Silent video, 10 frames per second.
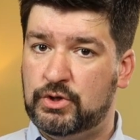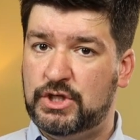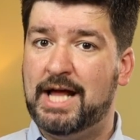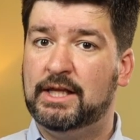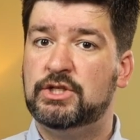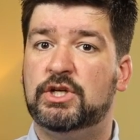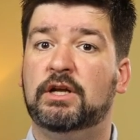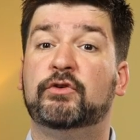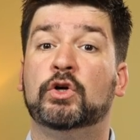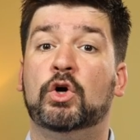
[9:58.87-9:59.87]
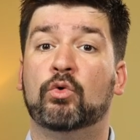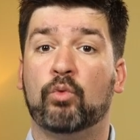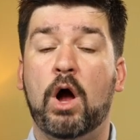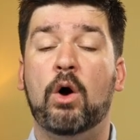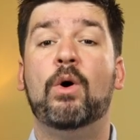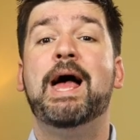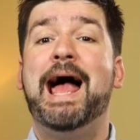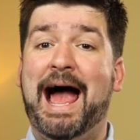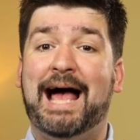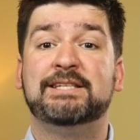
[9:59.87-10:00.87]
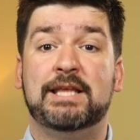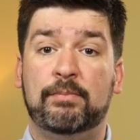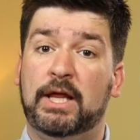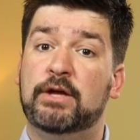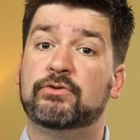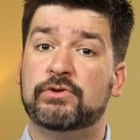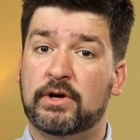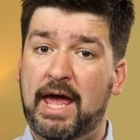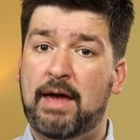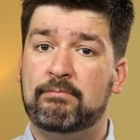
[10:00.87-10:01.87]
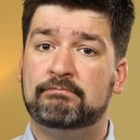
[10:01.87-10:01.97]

challenged enough to grow as they play through your game.